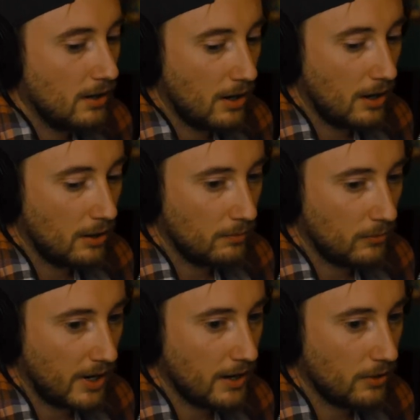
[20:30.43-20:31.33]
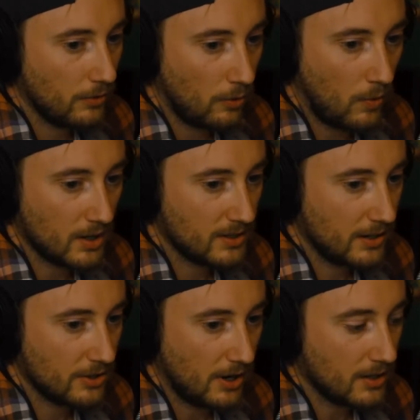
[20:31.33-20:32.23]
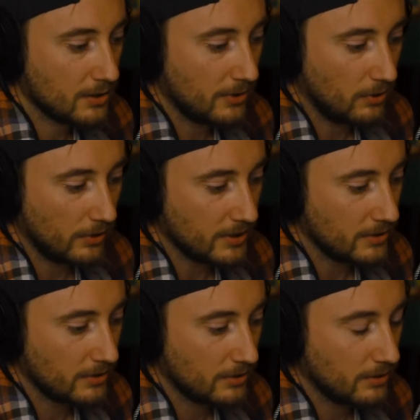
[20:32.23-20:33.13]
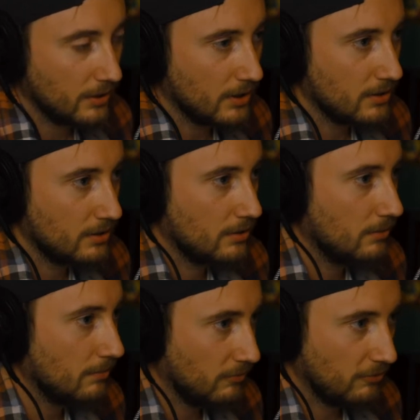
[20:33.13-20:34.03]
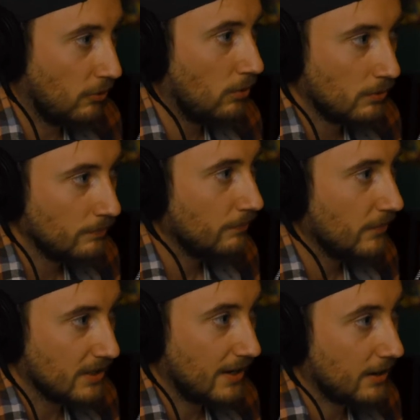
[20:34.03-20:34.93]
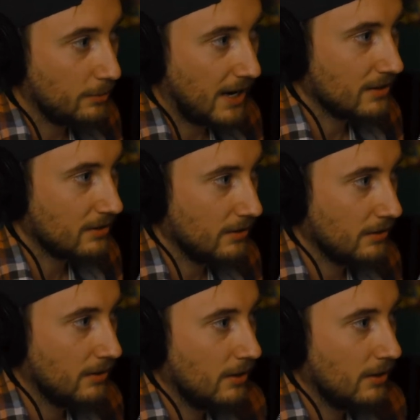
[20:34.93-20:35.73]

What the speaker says: right now the Waxahachie hospital is full. It's at capacity.